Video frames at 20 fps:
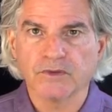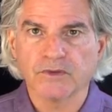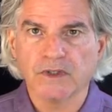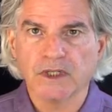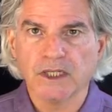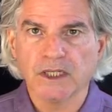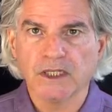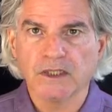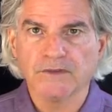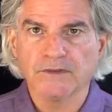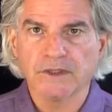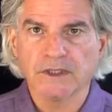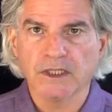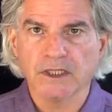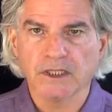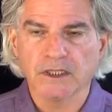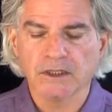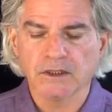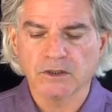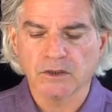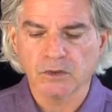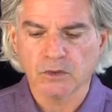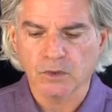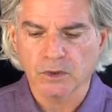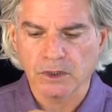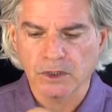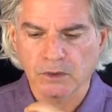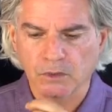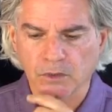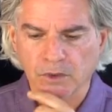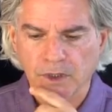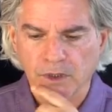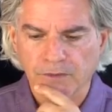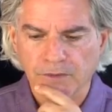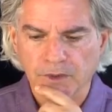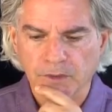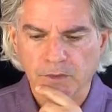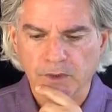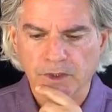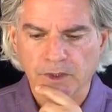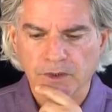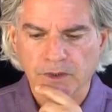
5, 10, 20, whatever you want to